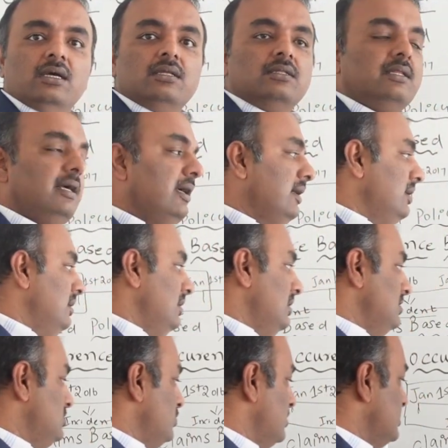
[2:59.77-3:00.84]
the
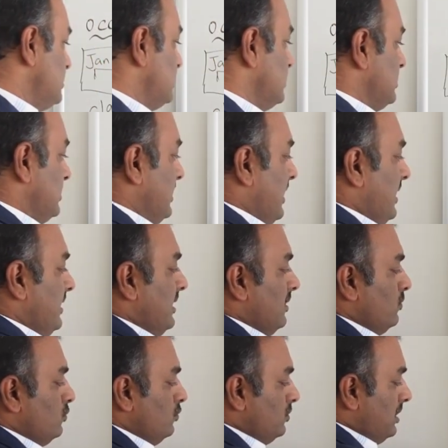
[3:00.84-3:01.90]
insurance carrier
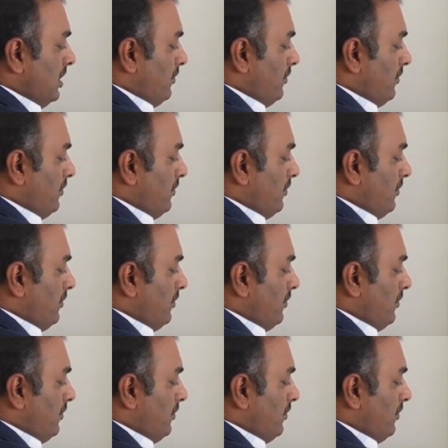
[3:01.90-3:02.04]
who gave